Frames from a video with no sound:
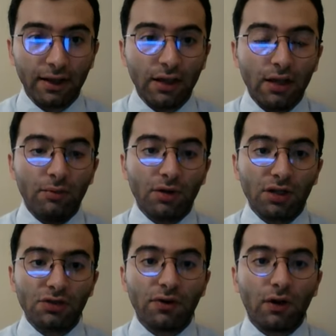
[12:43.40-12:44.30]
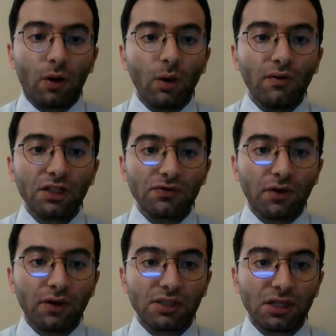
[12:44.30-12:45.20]
because we're always
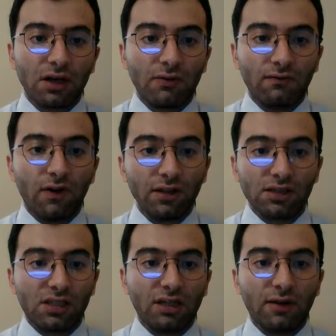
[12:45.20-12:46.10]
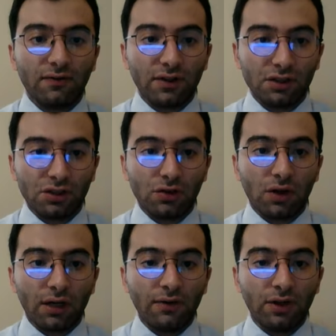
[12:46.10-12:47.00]
focusing on one side of the
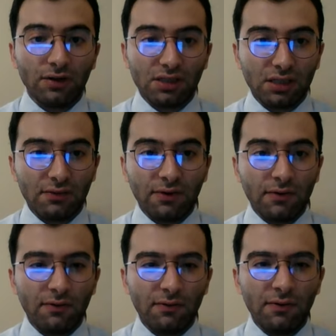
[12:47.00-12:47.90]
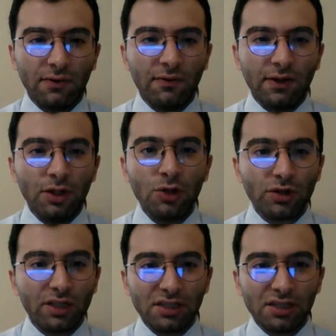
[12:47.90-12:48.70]
story we don't we, we usually this is